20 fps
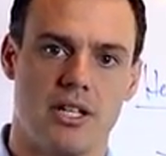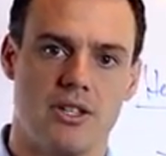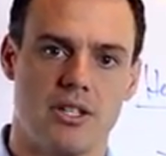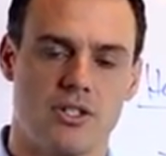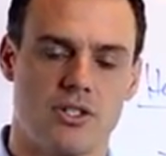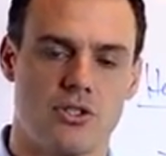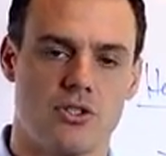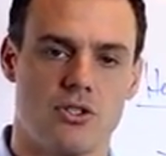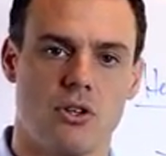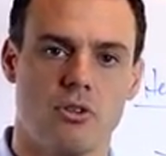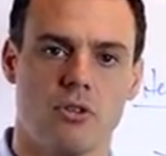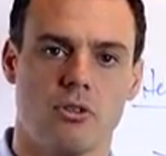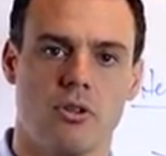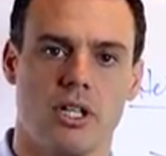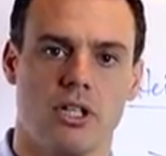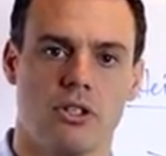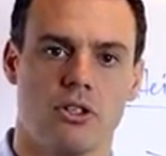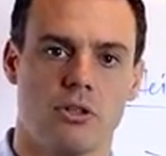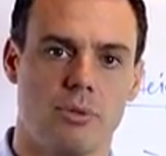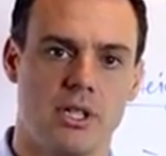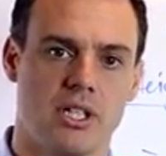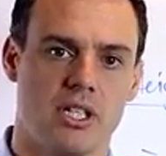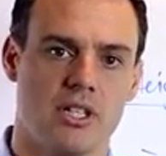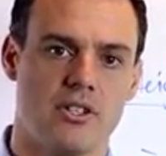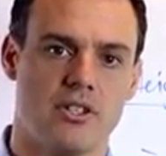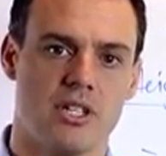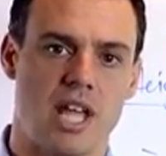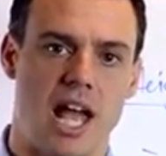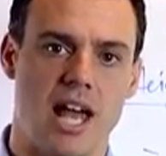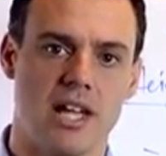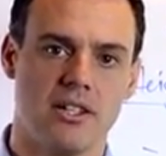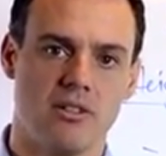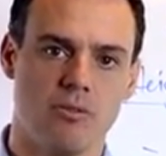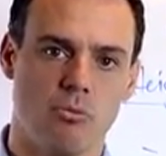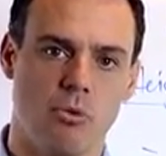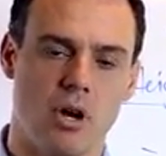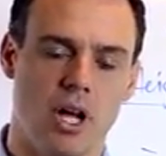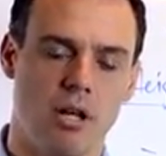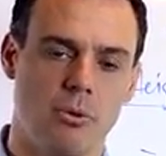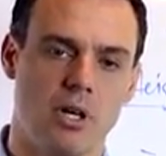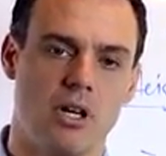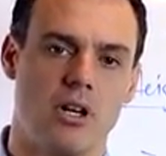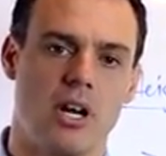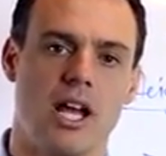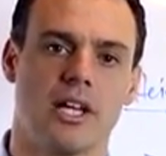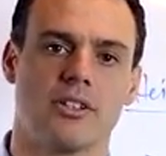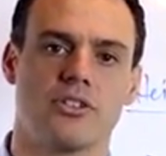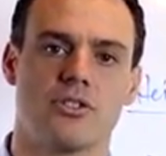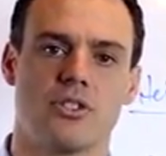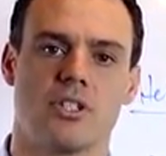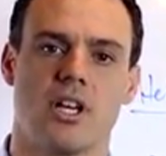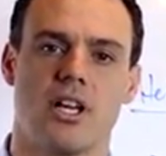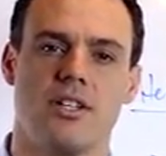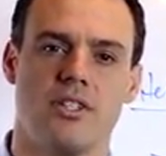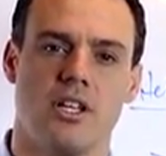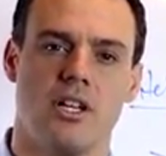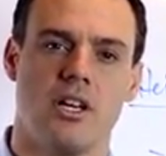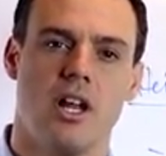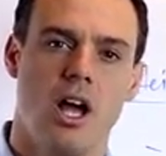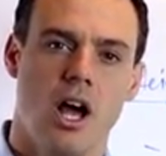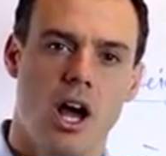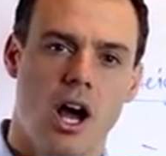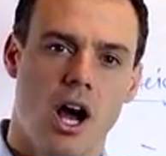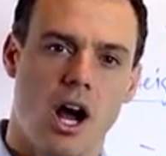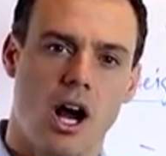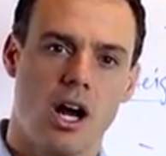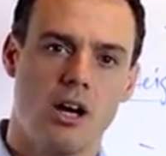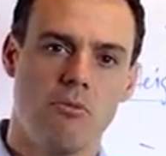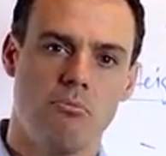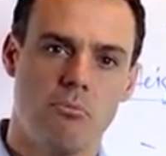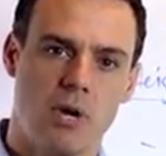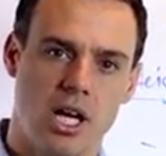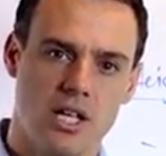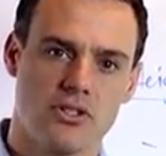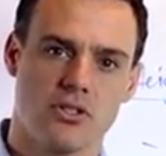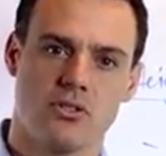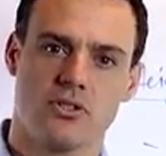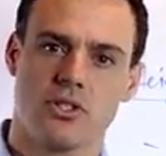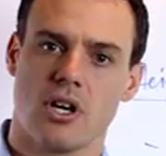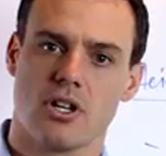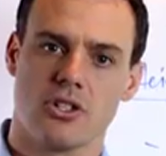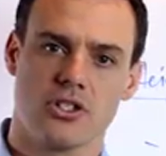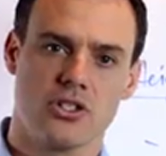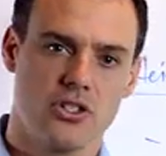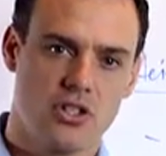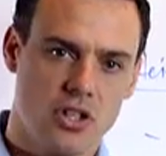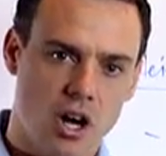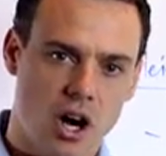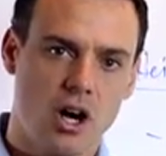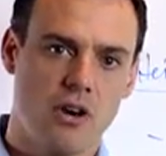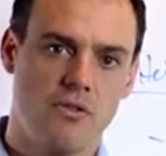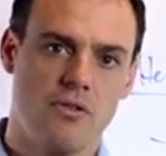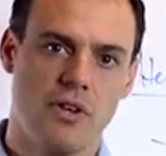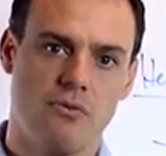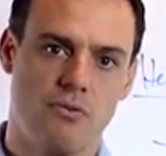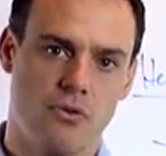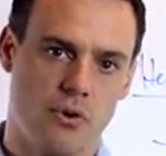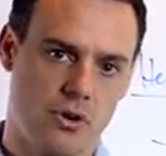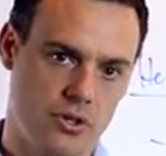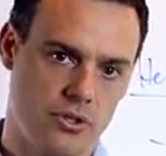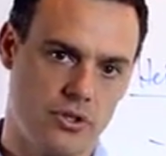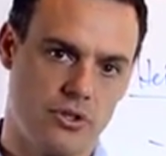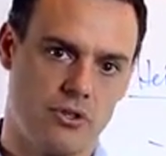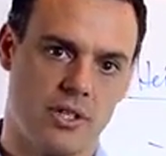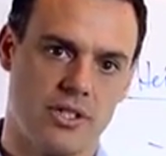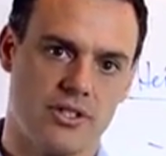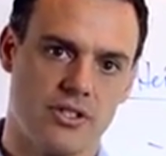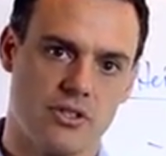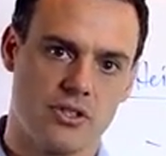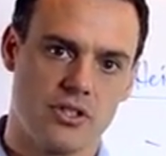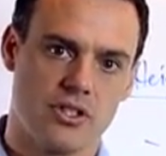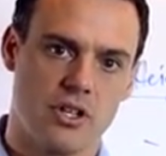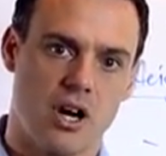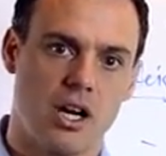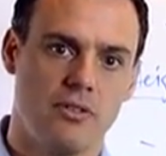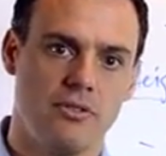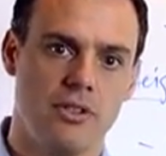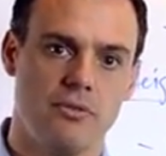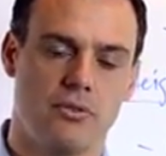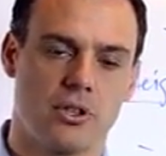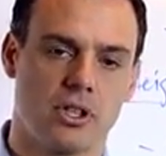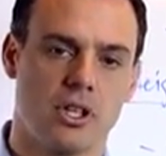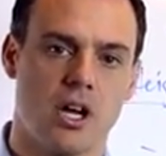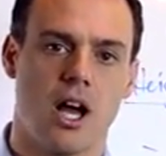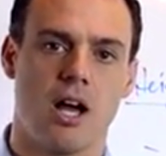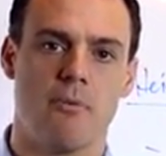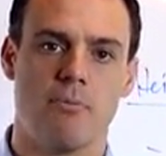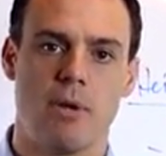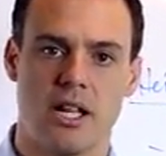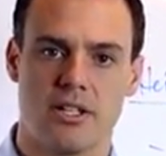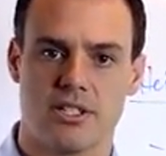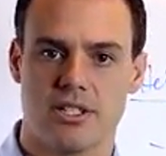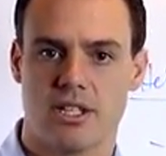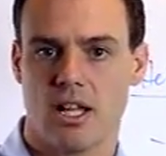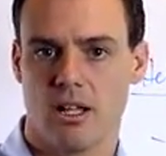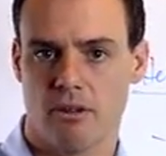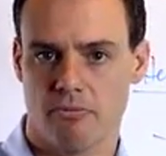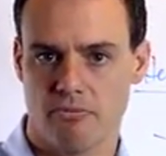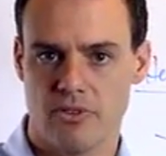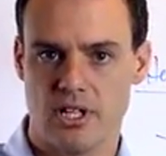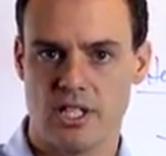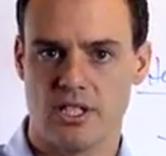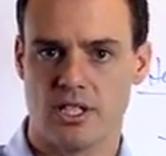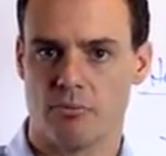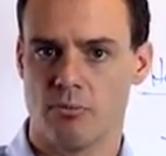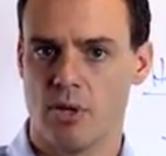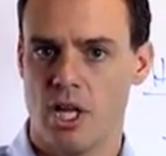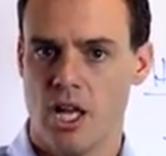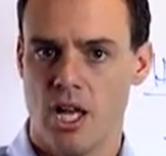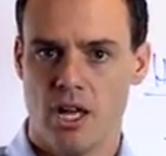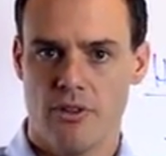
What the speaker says: This is so critical because while we are exercising, our muscles are starving for nutrients. They're starving for compounds to help feed them.